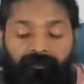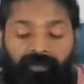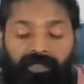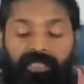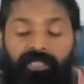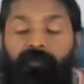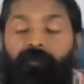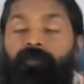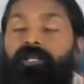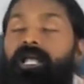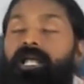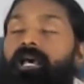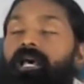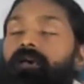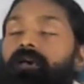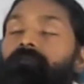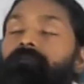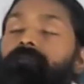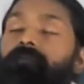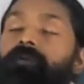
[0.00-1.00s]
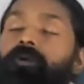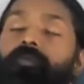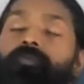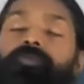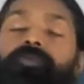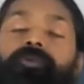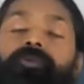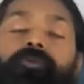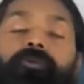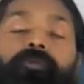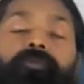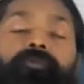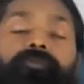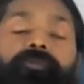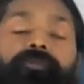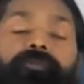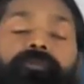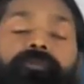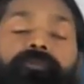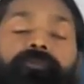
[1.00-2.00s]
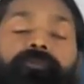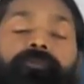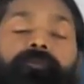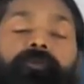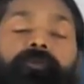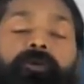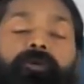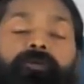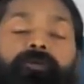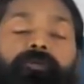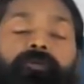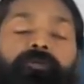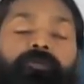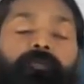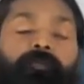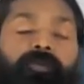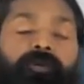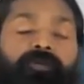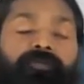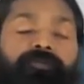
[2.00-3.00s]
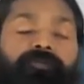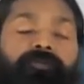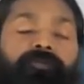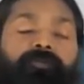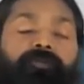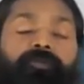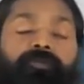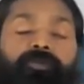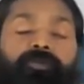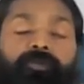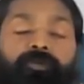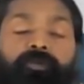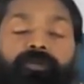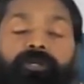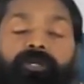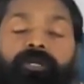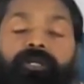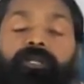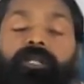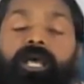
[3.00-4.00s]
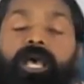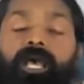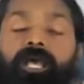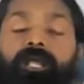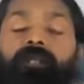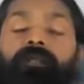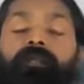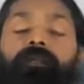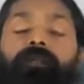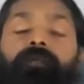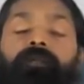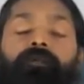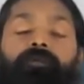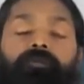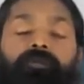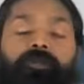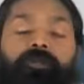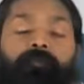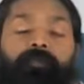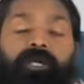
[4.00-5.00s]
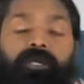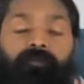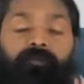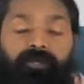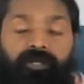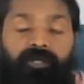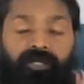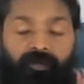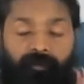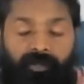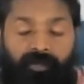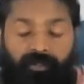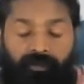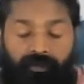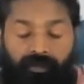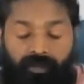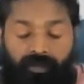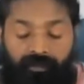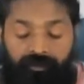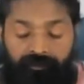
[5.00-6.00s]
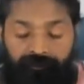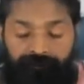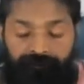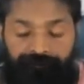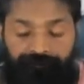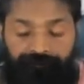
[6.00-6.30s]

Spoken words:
it will have consequences onto the person who's doing it and to the baby coming along.